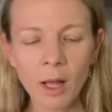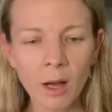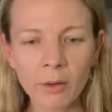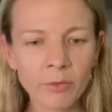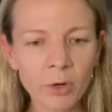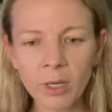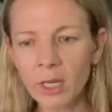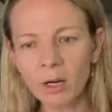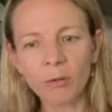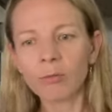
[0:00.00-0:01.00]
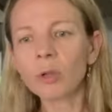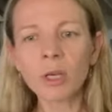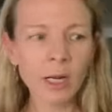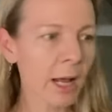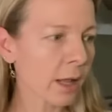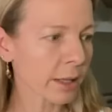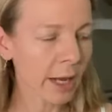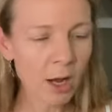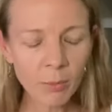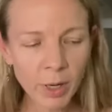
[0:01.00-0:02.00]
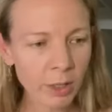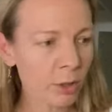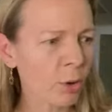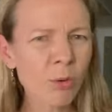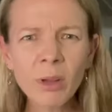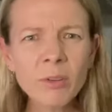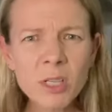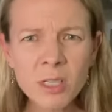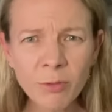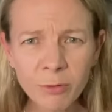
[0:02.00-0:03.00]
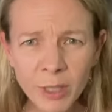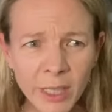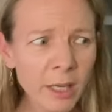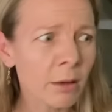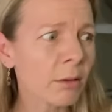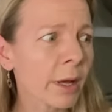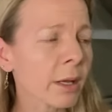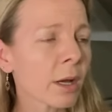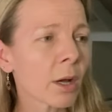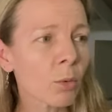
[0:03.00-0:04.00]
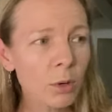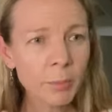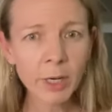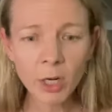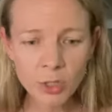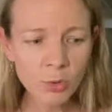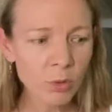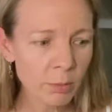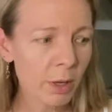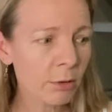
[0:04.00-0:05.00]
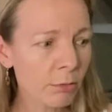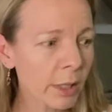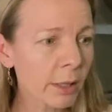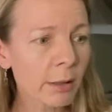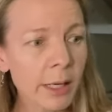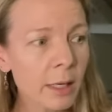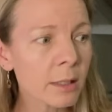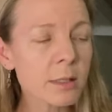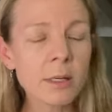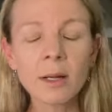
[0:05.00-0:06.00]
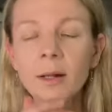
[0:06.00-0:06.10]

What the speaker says: I've got to get a root canal, and how am I, you know, or even just a filling, like what am I going to do with my three little kids?